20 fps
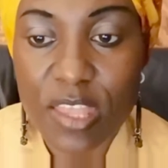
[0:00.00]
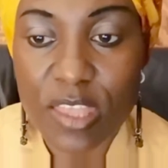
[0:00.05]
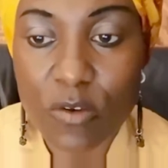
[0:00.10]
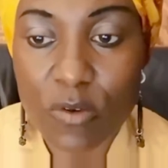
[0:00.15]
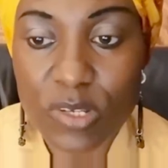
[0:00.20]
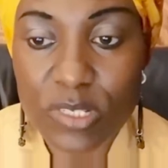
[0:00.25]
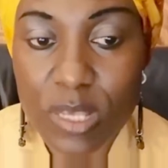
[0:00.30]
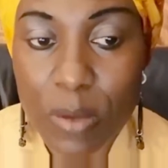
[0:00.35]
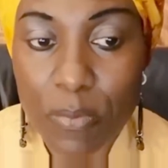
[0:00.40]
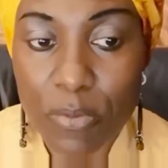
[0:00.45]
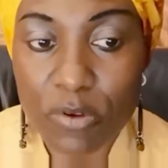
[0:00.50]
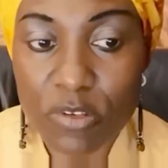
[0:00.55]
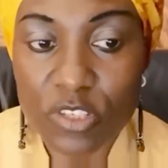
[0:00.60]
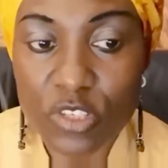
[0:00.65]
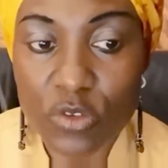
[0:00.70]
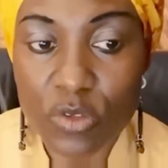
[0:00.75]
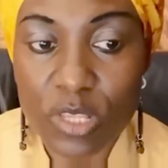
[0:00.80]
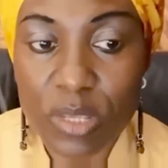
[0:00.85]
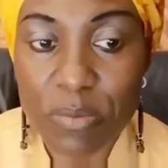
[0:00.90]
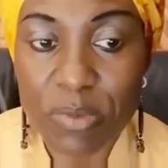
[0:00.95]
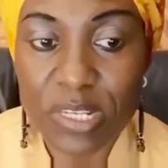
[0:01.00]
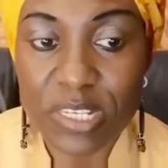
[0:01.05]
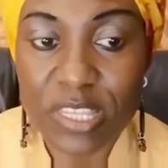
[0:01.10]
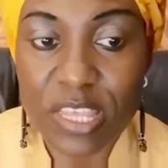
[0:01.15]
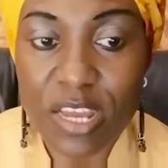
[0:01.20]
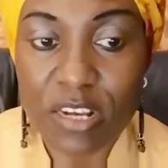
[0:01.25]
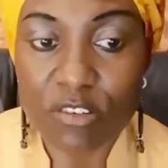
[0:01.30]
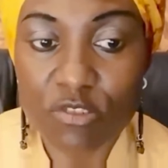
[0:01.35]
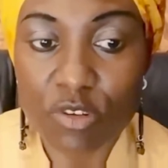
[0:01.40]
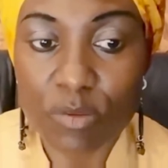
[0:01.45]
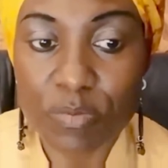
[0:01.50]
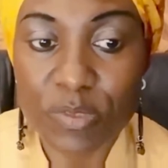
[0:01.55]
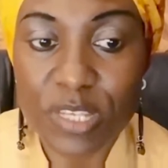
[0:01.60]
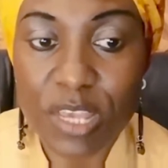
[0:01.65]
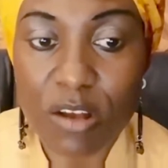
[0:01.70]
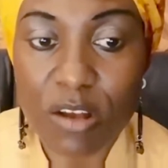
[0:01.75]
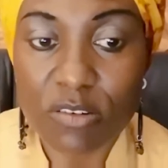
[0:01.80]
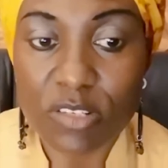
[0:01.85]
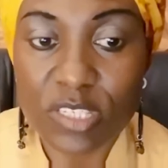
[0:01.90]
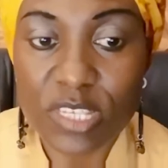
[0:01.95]
They were supposed to limit their
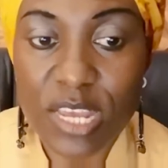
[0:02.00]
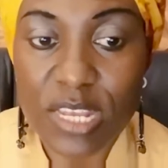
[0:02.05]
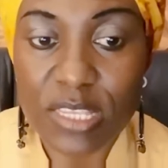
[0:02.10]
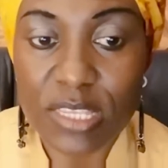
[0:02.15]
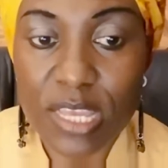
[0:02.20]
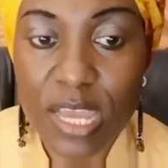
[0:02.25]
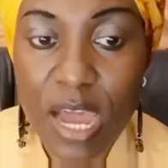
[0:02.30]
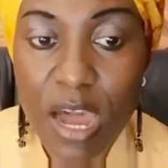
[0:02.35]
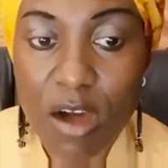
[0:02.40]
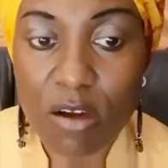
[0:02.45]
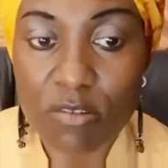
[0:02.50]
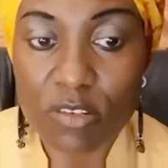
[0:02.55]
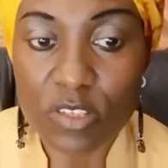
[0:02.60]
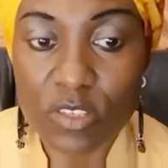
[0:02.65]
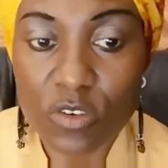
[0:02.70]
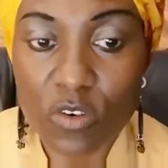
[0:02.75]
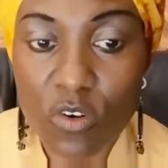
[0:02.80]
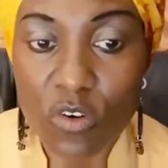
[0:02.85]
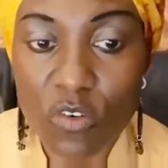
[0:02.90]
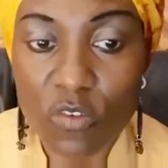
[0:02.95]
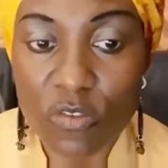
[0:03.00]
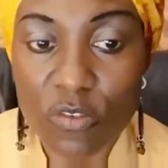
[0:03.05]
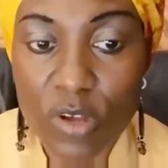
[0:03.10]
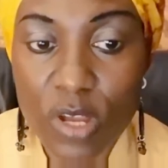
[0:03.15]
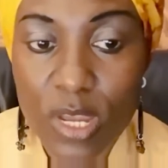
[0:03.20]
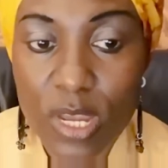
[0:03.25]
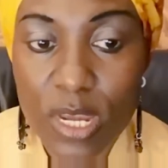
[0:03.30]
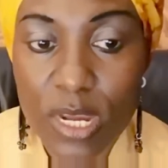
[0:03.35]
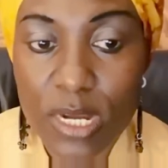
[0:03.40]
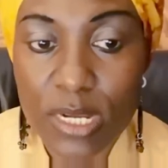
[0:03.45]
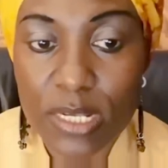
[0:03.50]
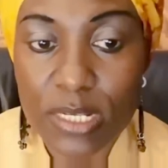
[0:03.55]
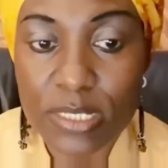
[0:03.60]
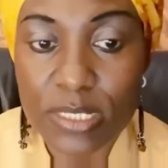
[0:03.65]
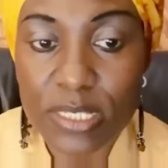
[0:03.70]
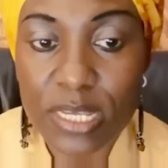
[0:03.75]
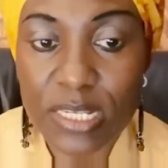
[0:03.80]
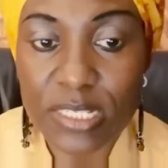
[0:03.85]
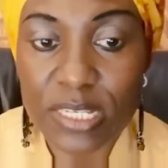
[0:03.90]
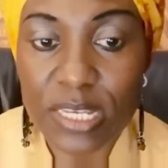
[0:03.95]
trips outside the house of
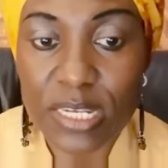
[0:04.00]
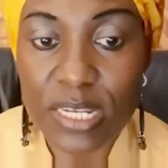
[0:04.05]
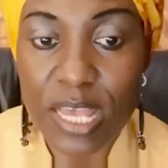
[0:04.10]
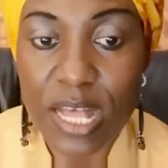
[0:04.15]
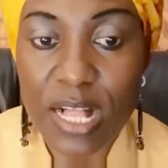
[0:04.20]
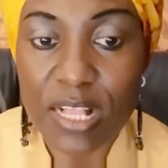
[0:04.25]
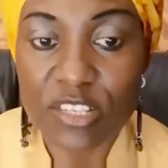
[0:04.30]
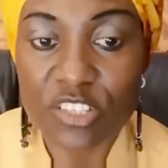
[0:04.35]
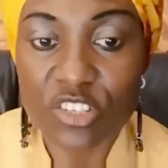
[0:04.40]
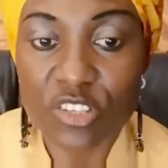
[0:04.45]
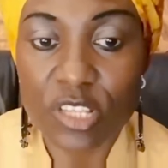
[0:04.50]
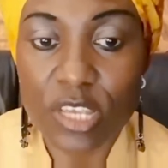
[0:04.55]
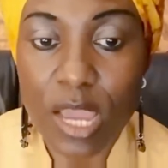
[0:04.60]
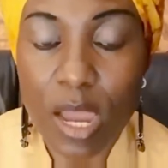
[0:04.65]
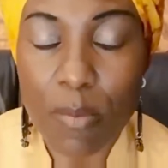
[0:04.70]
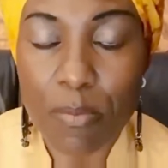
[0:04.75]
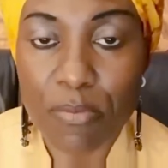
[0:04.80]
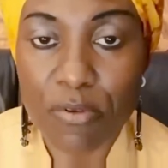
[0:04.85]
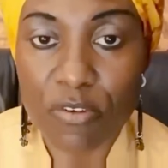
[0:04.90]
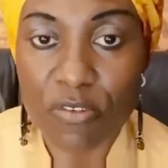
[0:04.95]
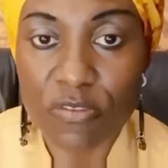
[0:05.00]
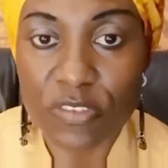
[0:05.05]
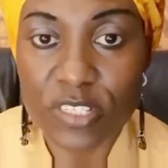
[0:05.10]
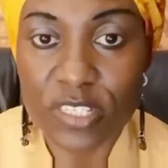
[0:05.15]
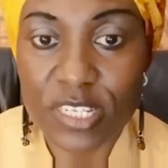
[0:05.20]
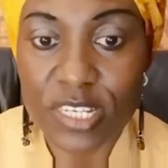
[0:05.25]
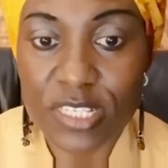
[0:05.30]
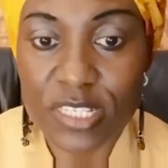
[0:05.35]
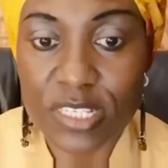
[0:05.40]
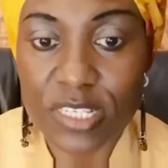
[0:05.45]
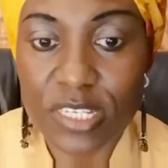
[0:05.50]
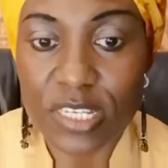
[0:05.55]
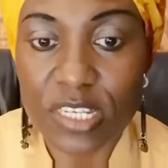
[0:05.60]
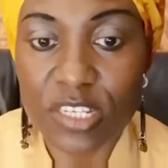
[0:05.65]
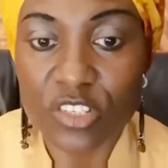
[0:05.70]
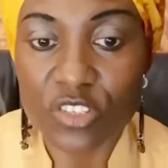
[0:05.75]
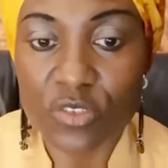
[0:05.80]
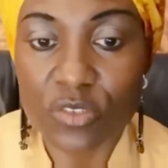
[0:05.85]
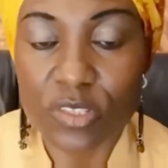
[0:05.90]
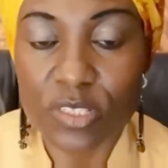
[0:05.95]
certain culturally approved
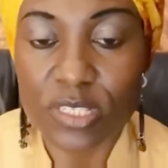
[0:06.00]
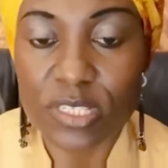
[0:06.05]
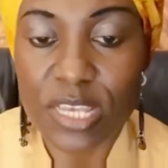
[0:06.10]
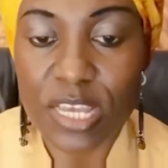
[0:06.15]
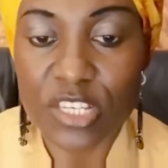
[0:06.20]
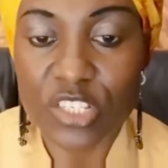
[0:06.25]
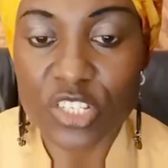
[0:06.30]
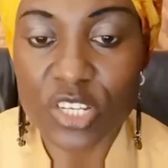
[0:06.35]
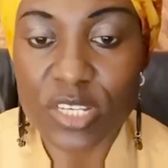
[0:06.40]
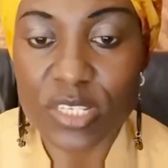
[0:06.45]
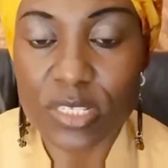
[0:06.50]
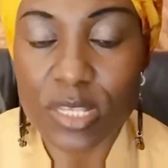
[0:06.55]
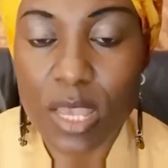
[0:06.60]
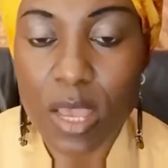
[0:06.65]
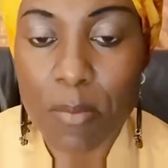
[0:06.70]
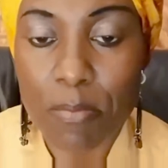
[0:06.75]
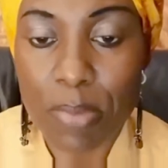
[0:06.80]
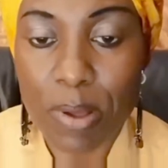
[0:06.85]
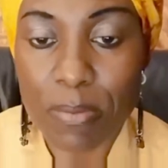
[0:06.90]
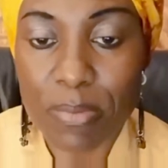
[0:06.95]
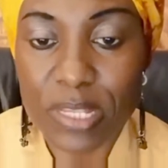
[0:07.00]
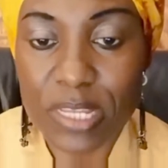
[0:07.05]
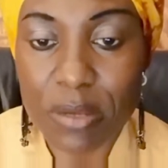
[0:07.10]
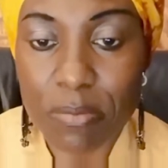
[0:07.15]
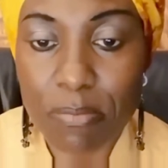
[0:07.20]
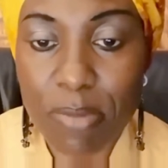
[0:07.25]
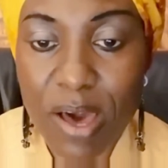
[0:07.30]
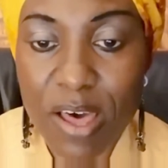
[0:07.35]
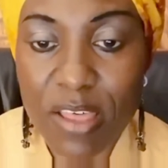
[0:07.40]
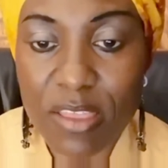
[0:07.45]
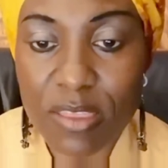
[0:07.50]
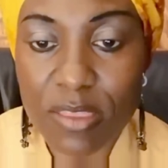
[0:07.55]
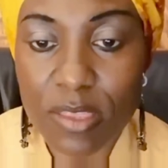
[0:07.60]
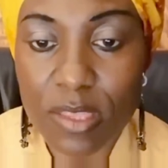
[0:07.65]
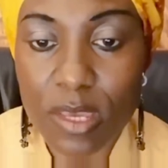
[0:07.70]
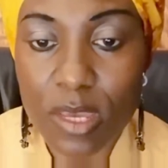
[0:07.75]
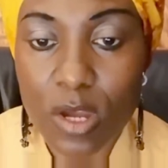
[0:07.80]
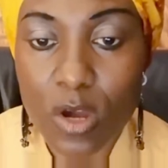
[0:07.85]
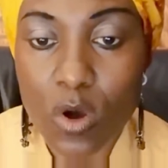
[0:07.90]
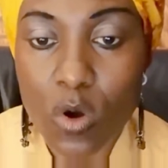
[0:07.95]
destinations, such as public baths
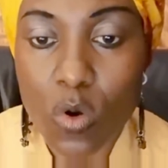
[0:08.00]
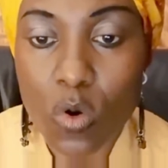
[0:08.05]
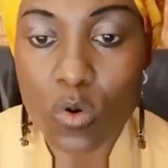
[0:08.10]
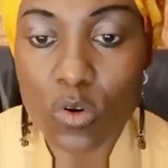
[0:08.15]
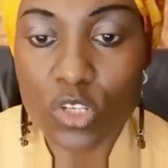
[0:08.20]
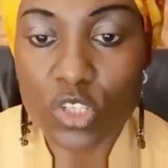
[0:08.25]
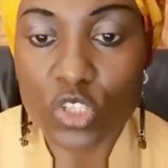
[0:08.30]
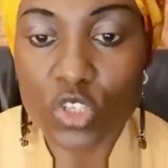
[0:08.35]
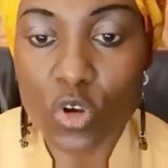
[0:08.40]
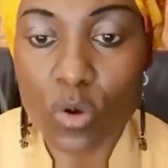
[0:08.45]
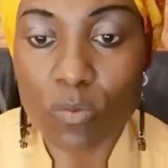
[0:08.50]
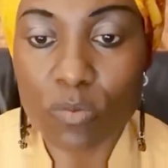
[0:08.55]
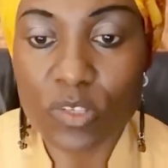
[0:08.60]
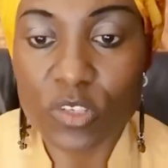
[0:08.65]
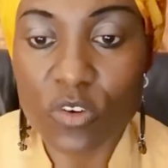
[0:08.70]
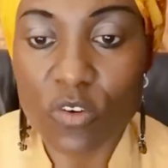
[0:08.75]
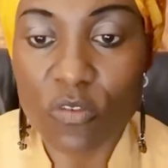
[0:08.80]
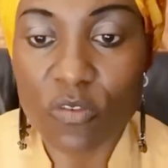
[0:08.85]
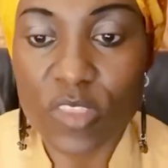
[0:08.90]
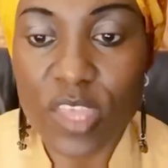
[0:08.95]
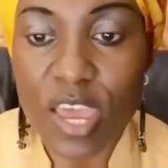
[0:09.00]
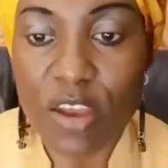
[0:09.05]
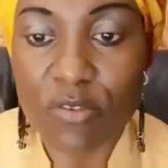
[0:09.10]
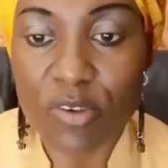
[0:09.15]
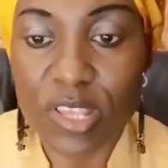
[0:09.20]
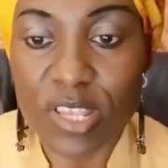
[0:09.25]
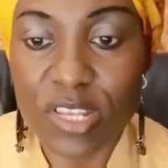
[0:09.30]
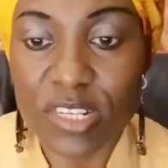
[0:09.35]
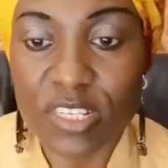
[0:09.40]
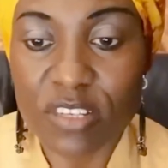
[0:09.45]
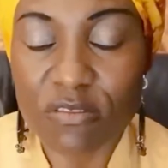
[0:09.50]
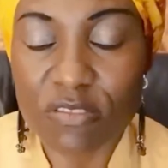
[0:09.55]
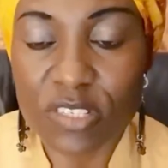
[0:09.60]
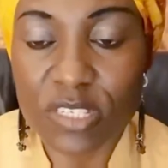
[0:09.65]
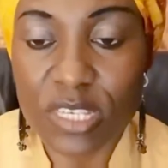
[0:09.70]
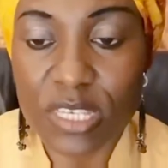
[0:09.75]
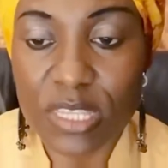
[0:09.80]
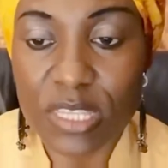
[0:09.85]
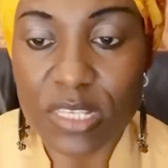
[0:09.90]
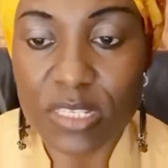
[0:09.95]
or tombs of their
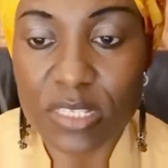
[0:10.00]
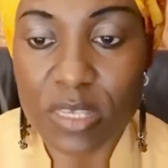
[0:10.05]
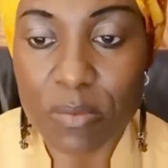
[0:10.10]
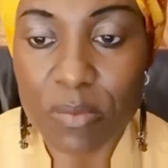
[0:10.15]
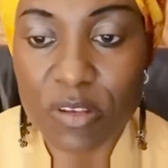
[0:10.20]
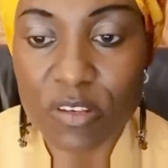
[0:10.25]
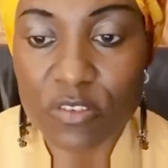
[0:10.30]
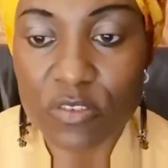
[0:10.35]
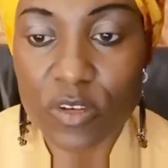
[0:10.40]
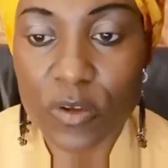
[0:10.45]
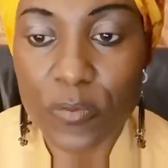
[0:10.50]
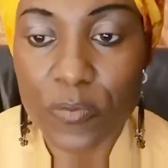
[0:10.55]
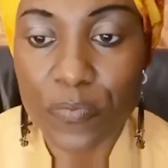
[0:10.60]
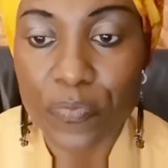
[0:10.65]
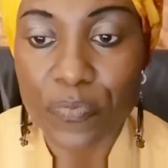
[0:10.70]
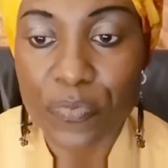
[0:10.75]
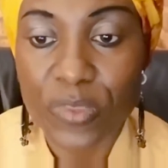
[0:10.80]
relatives in the cemetery.